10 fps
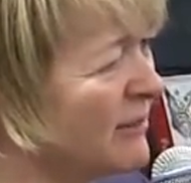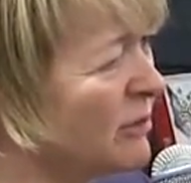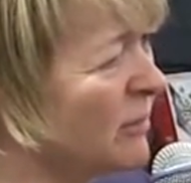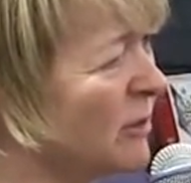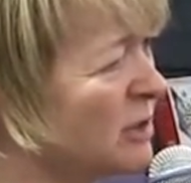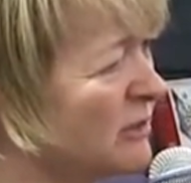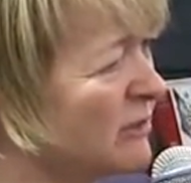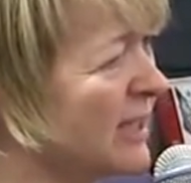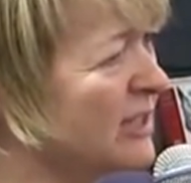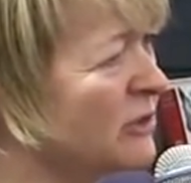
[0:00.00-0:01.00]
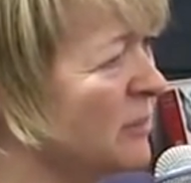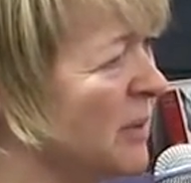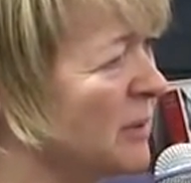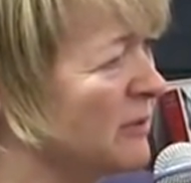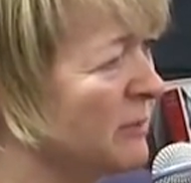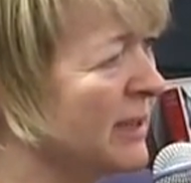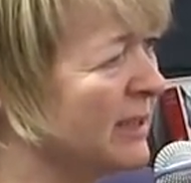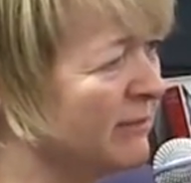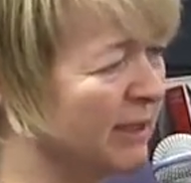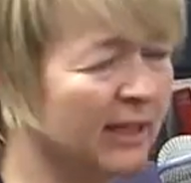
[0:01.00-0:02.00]
For most of history, people have been
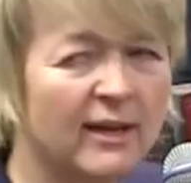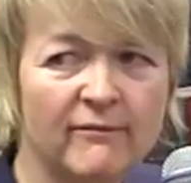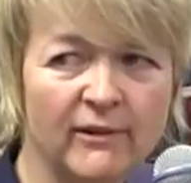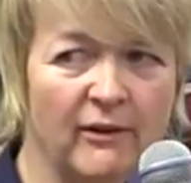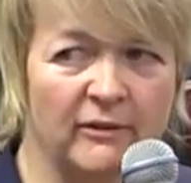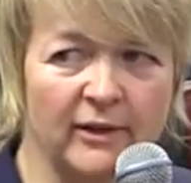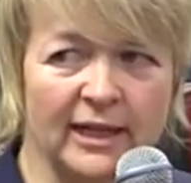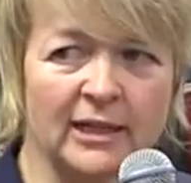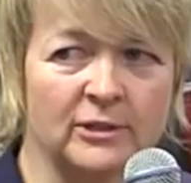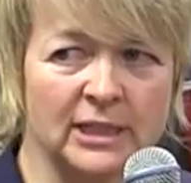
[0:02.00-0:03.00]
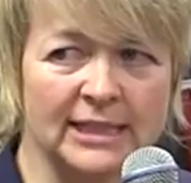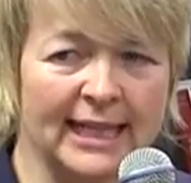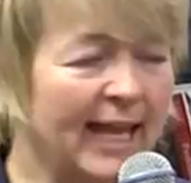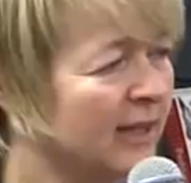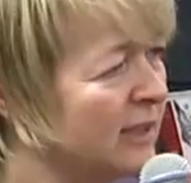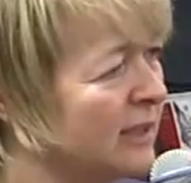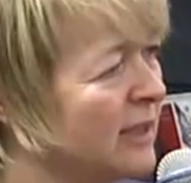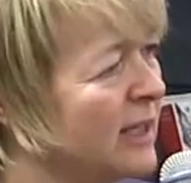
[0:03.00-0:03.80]
living very, very closely together.